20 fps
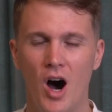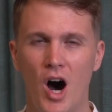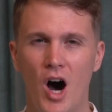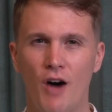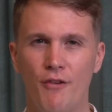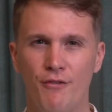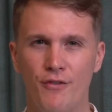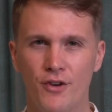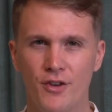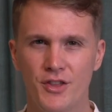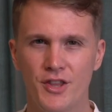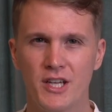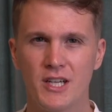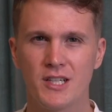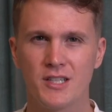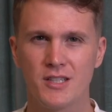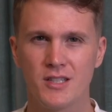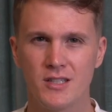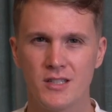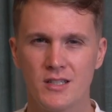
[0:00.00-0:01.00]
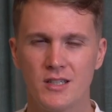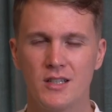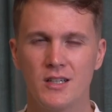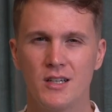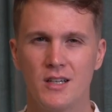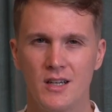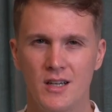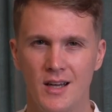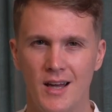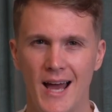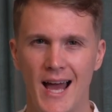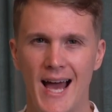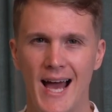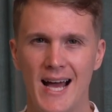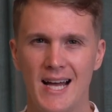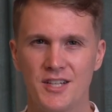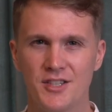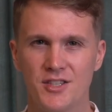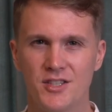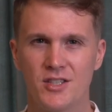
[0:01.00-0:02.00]
offer this
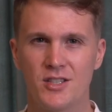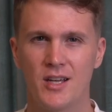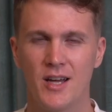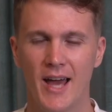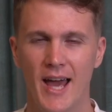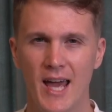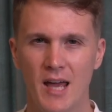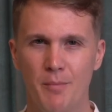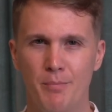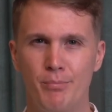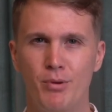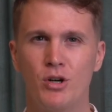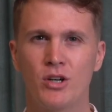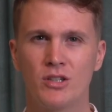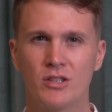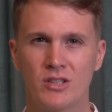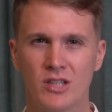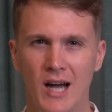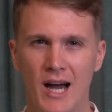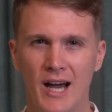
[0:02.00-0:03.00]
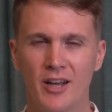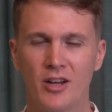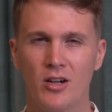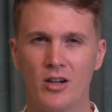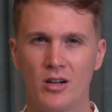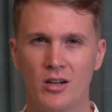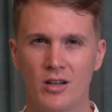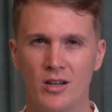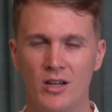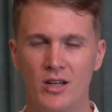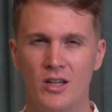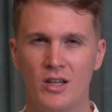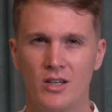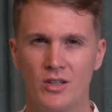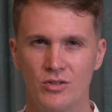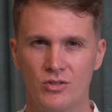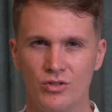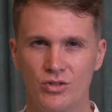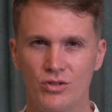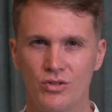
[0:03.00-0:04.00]
as a book title
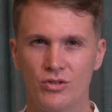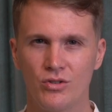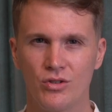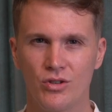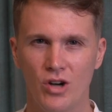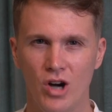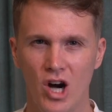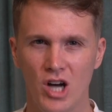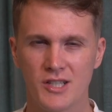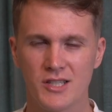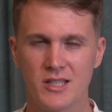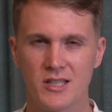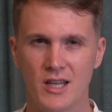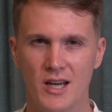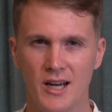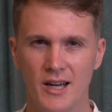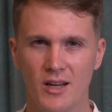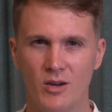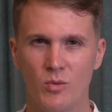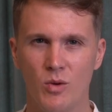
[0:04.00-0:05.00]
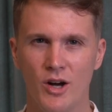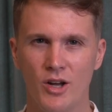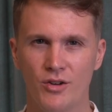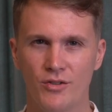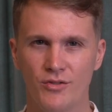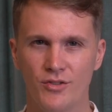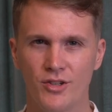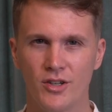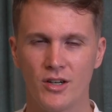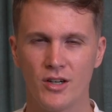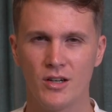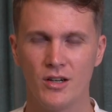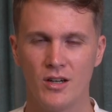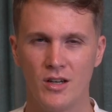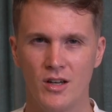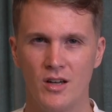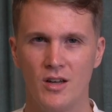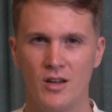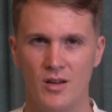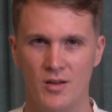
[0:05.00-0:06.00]
to Kosta in one of the
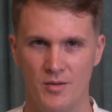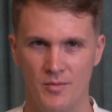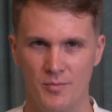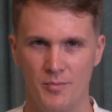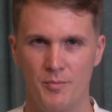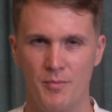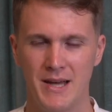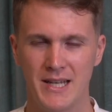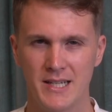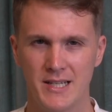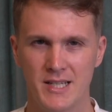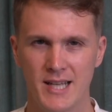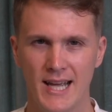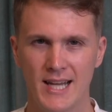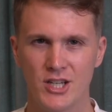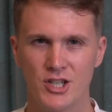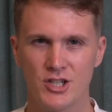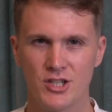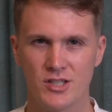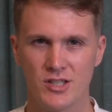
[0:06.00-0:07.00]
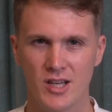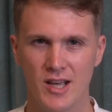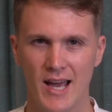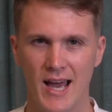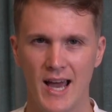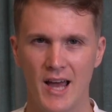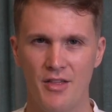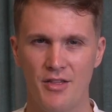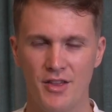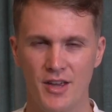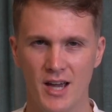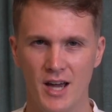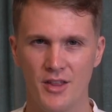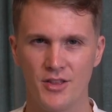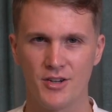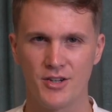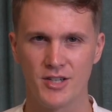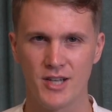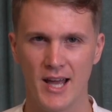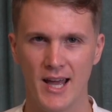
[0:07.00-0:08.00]
meditations he had the
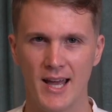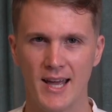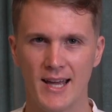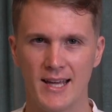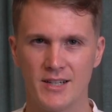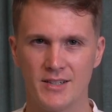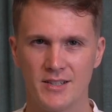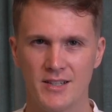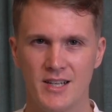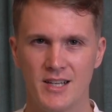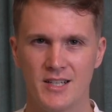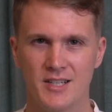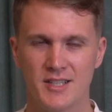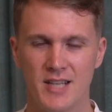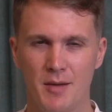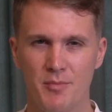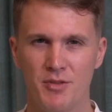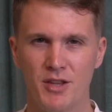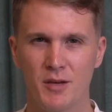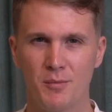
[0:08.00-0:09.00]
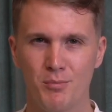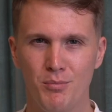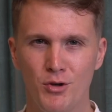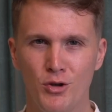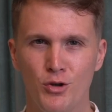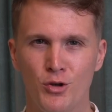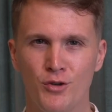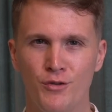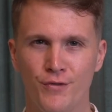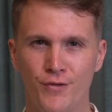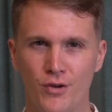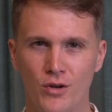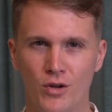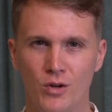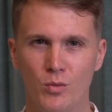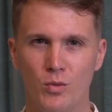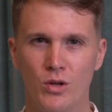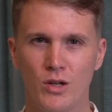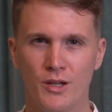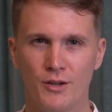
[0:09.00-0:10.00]
other day and something
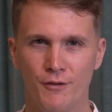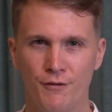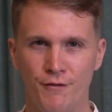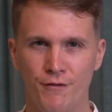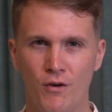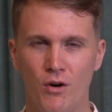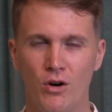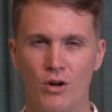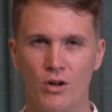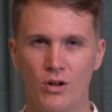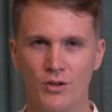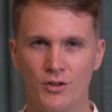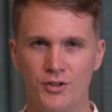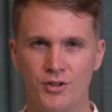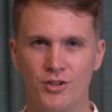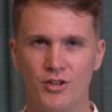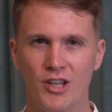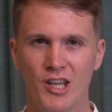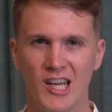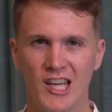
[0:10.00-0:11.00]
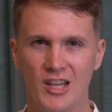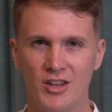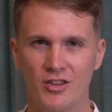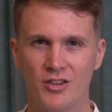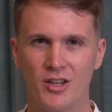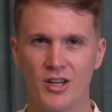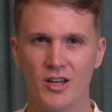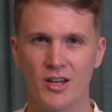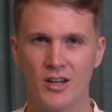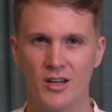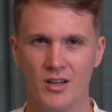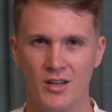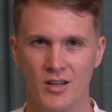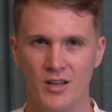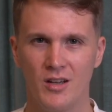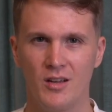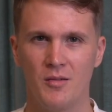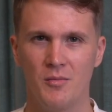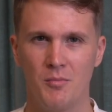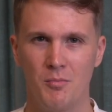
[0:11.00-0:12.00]
beautiful will unfold in the
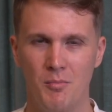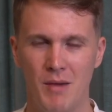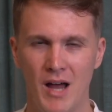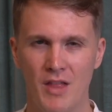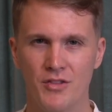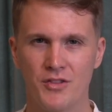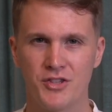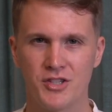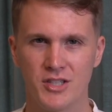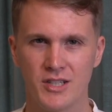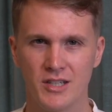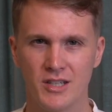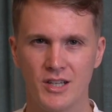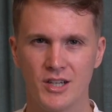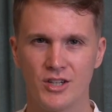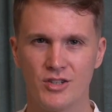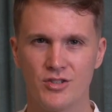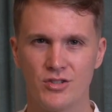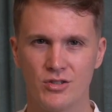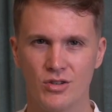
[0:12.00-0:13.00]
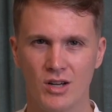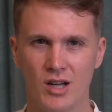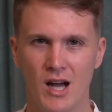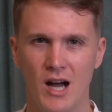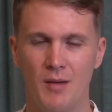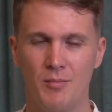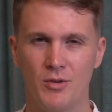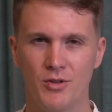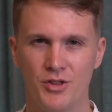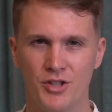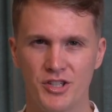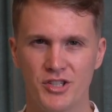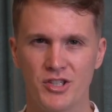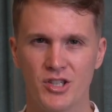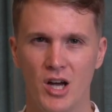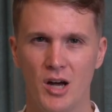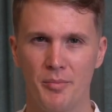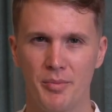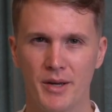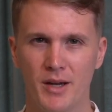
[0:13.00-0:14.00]
months and years to come on this
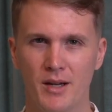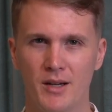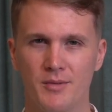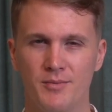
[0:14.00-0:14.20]
topic.